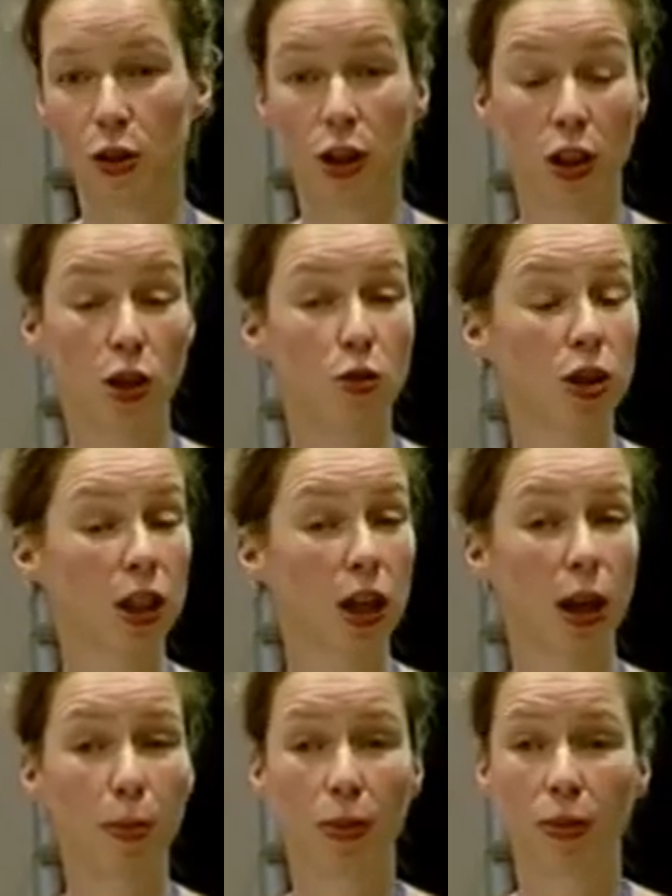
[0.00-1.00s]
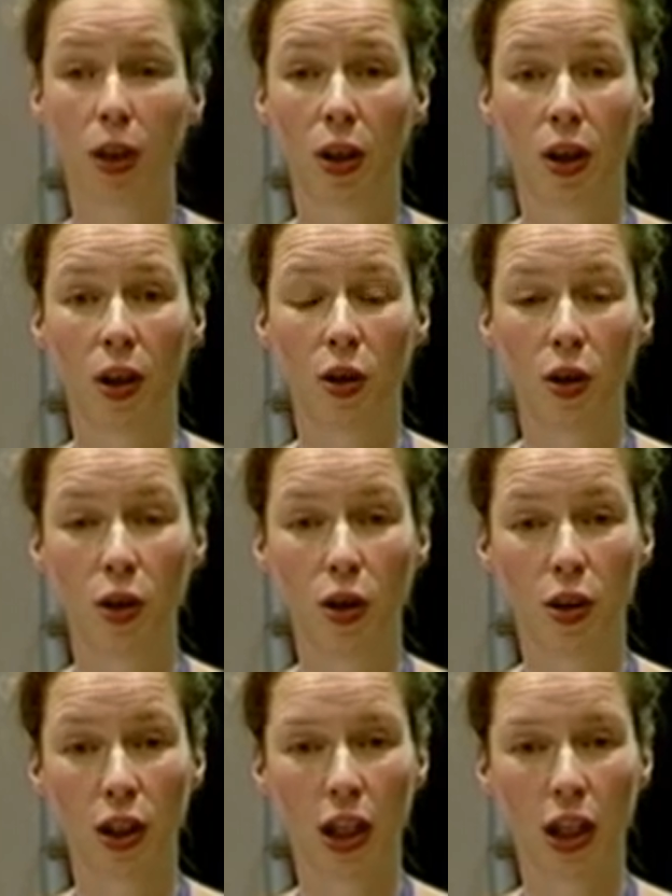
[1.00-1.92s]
you can use it up or not.